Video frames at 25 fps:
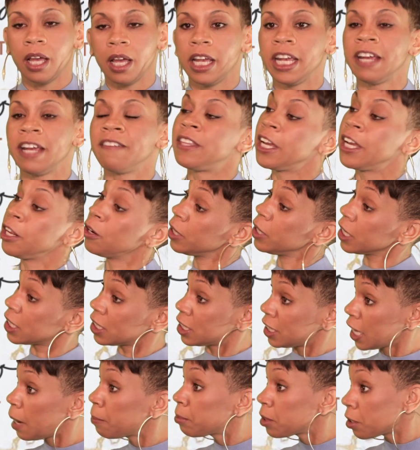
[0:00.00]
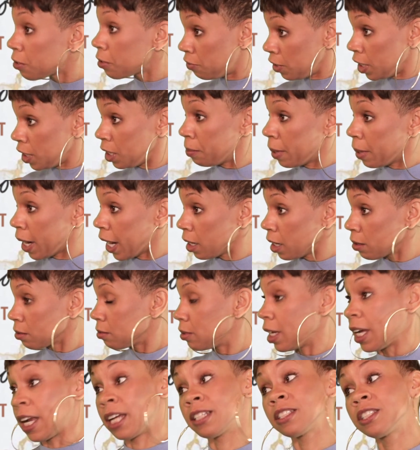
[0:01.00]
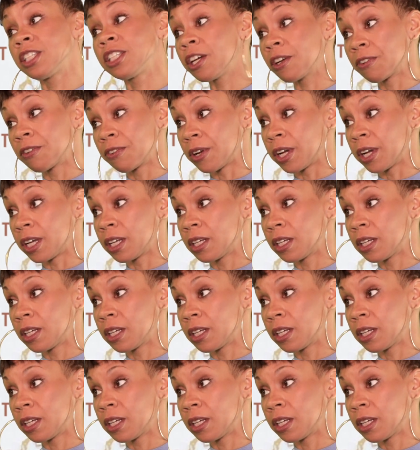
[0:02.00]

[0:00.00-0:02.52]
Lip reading: If they don't accept the feedback, now that's different.